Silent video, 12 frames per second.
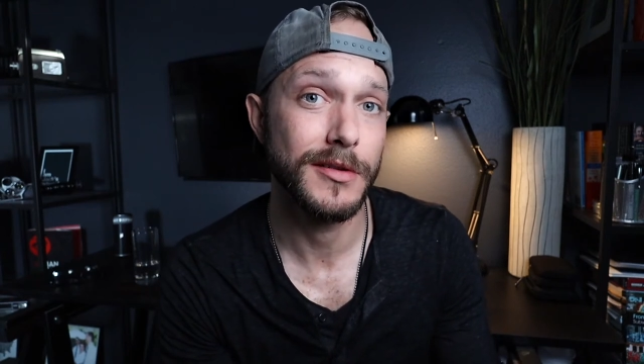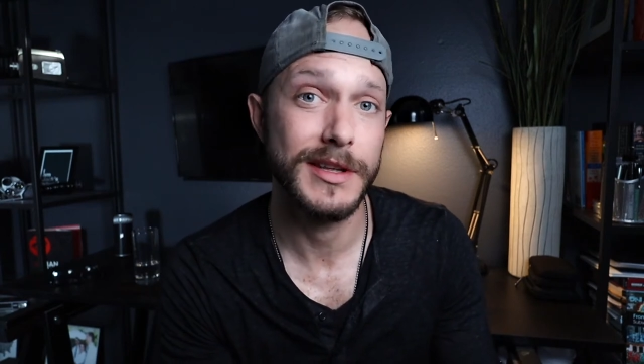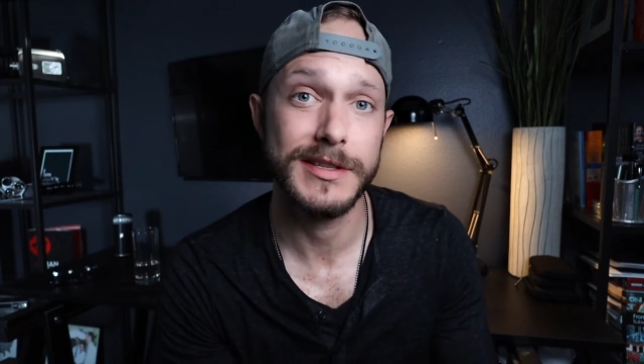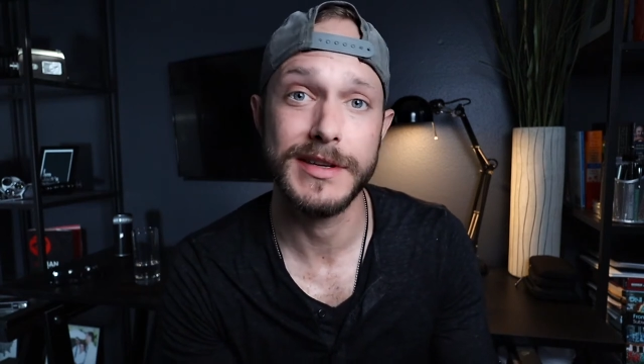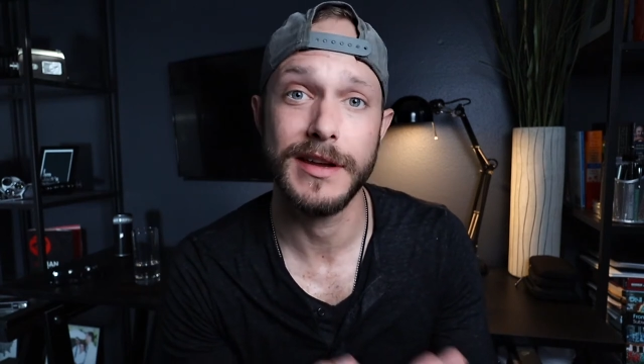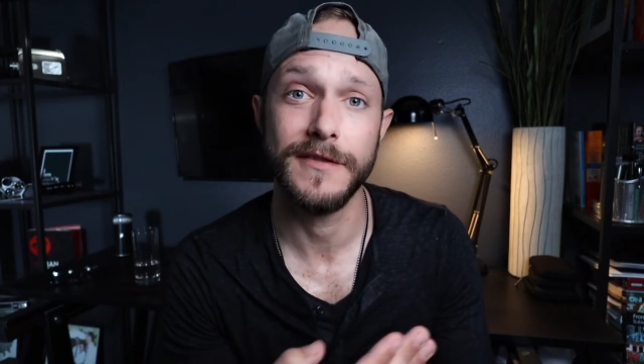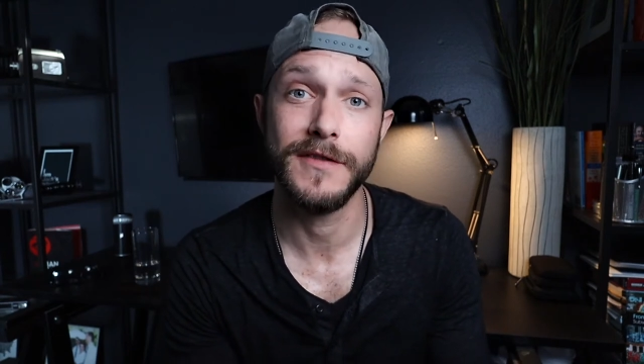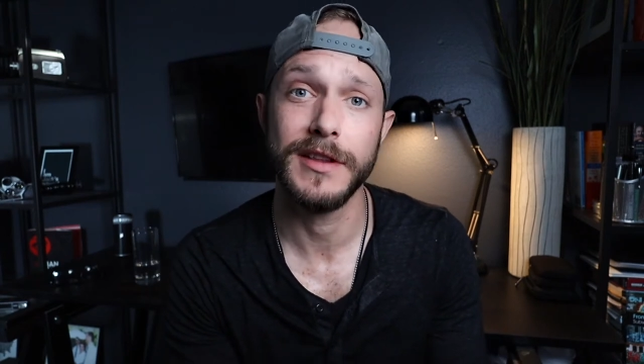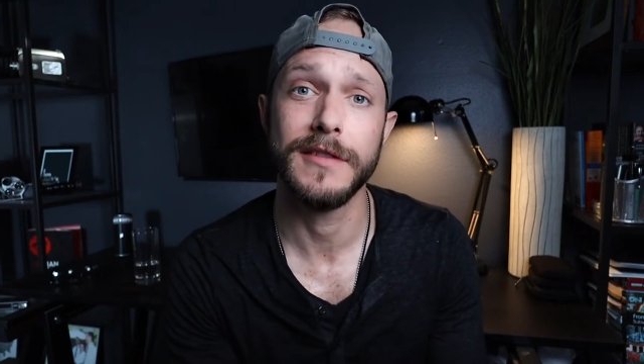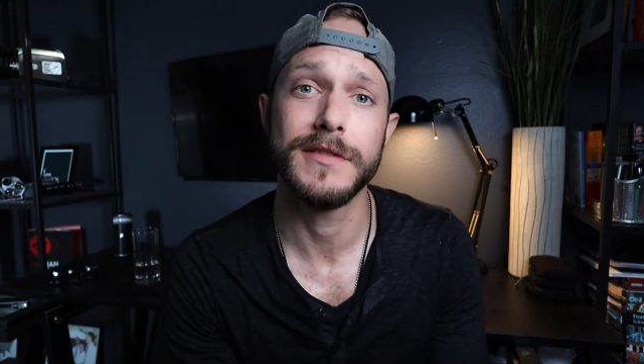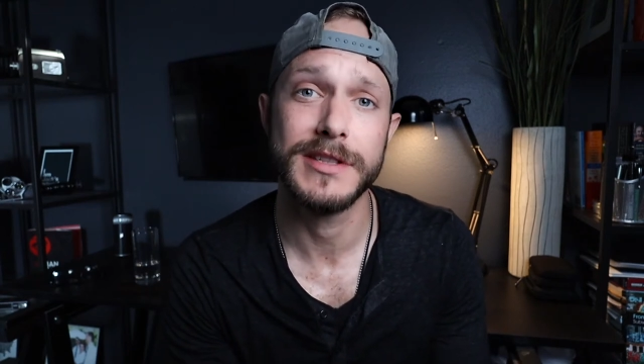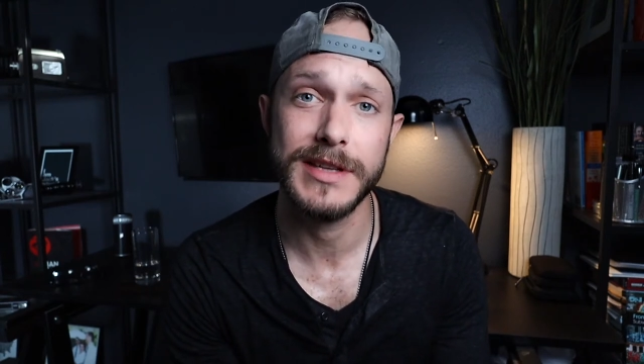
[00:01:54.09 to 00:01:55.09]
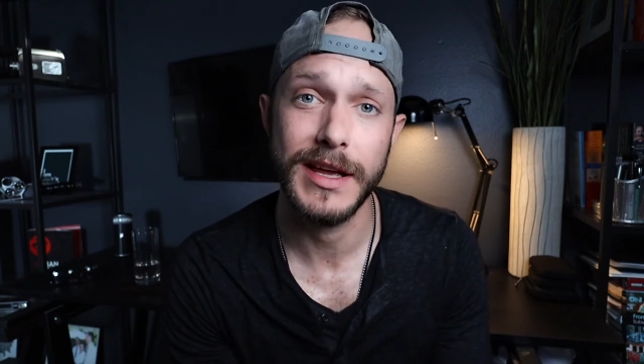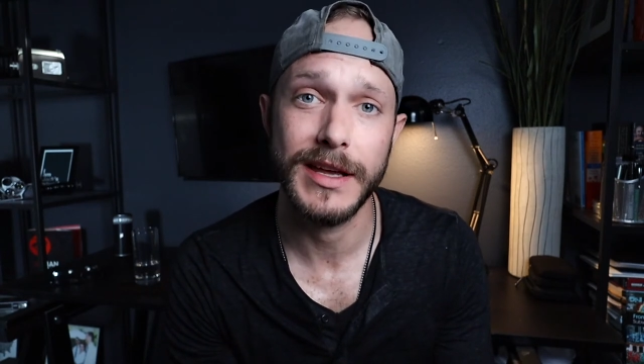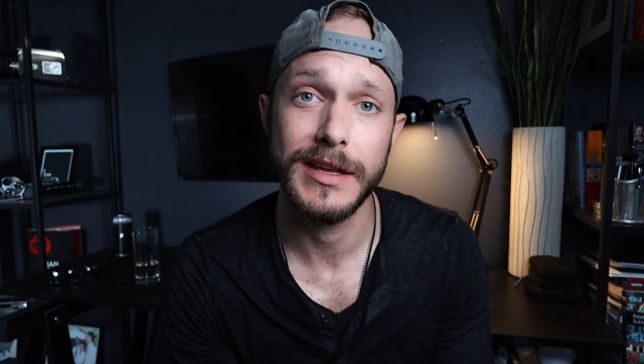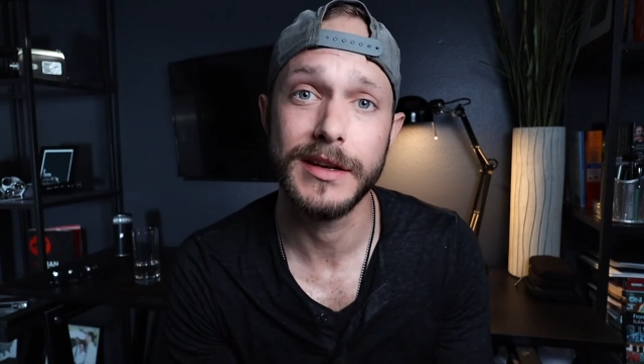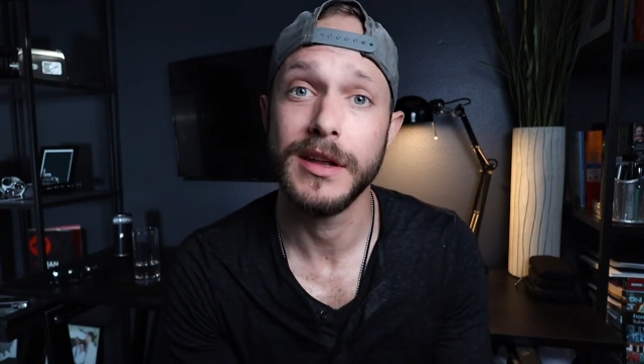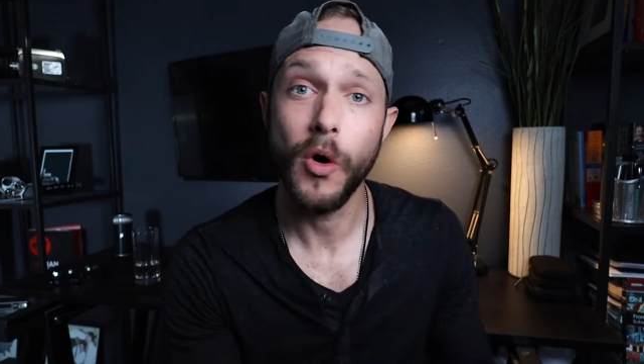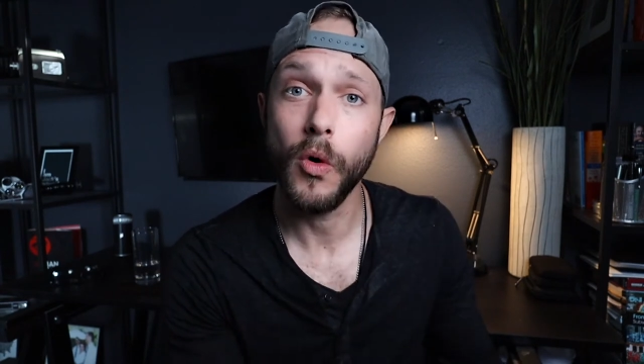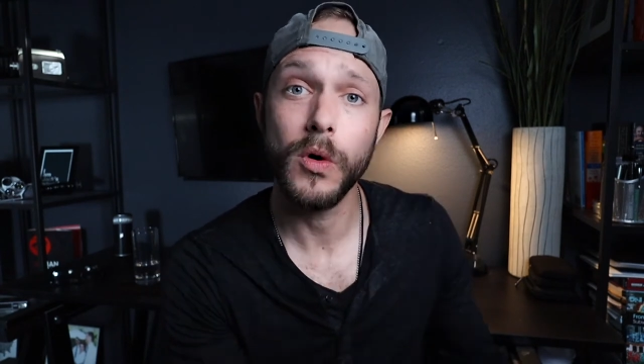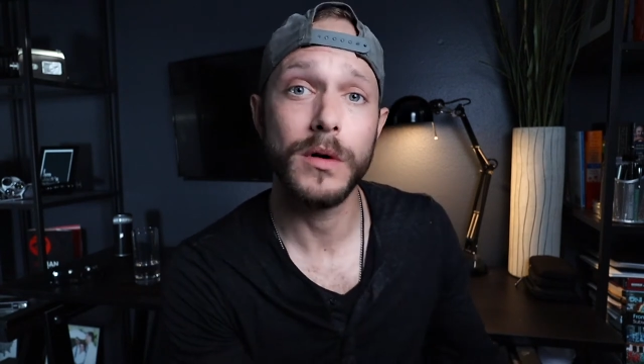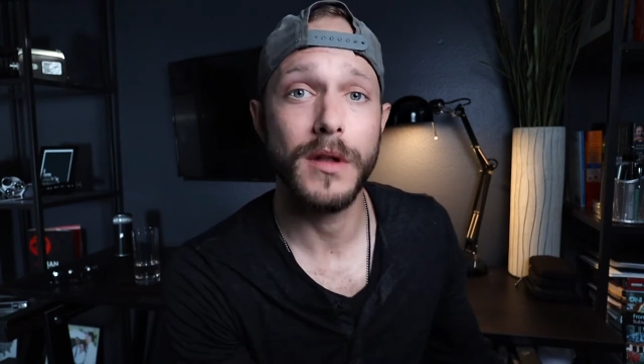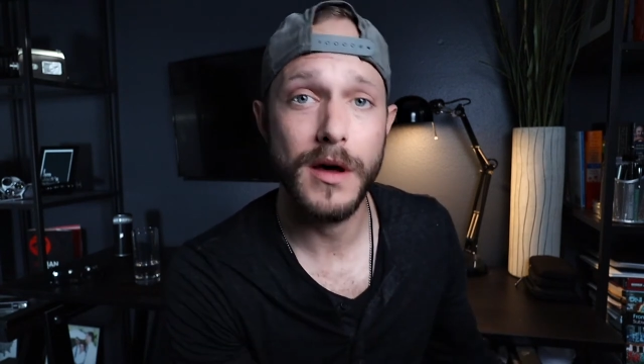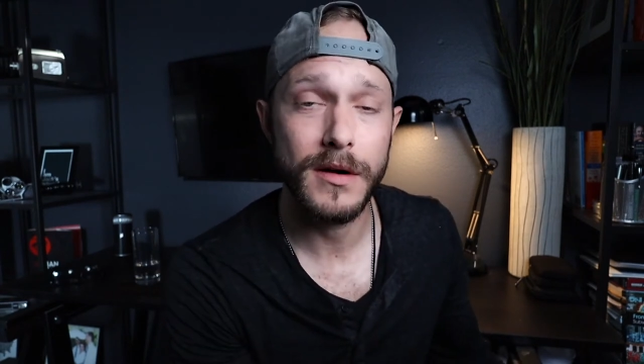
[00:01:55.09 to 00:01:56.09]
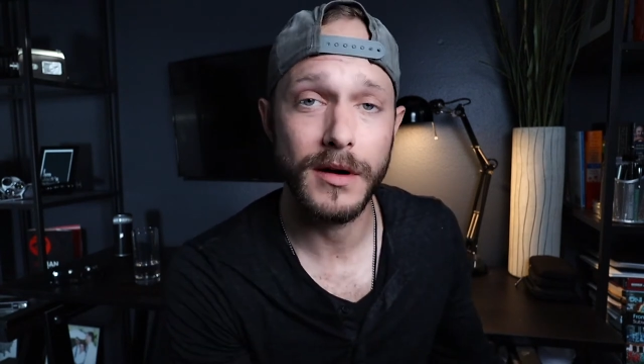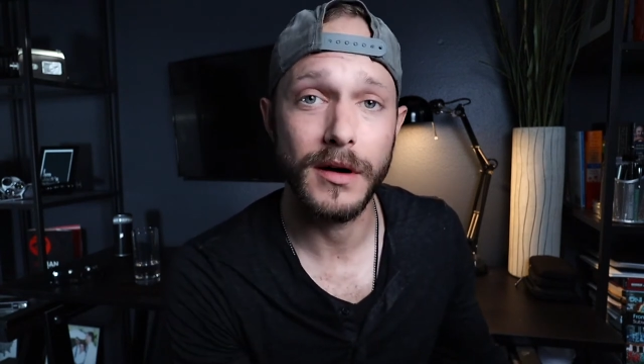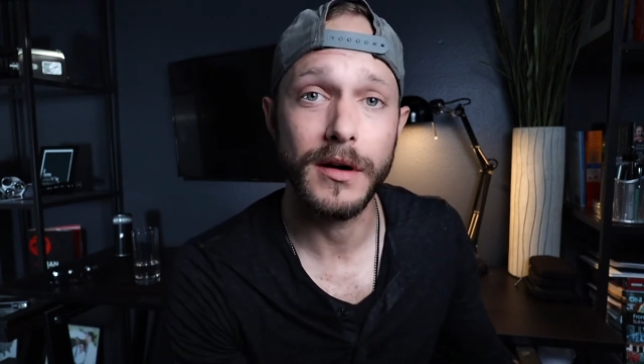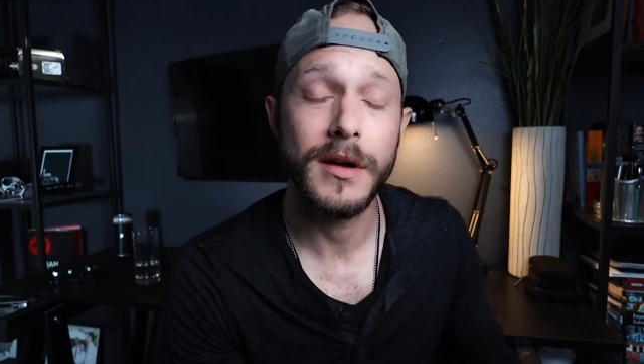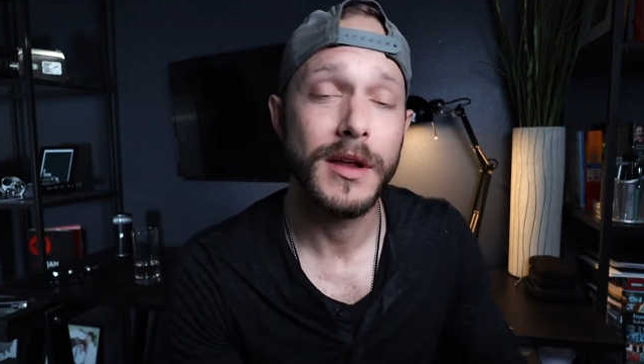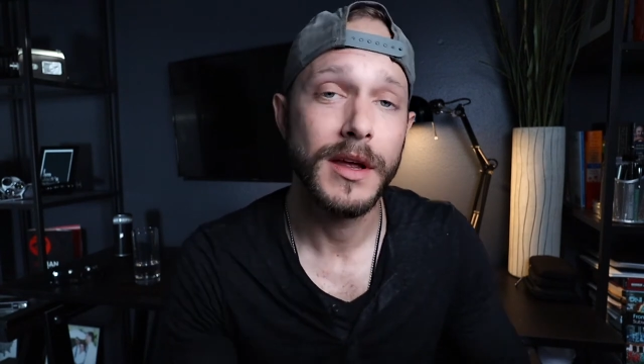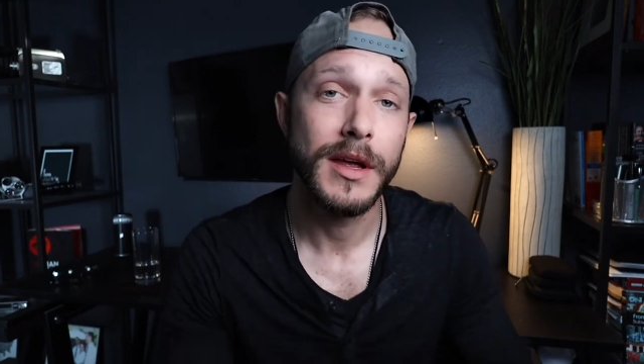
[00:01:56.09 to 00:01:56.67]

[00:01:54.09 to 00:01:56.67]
let's say a fifth of a second or longer,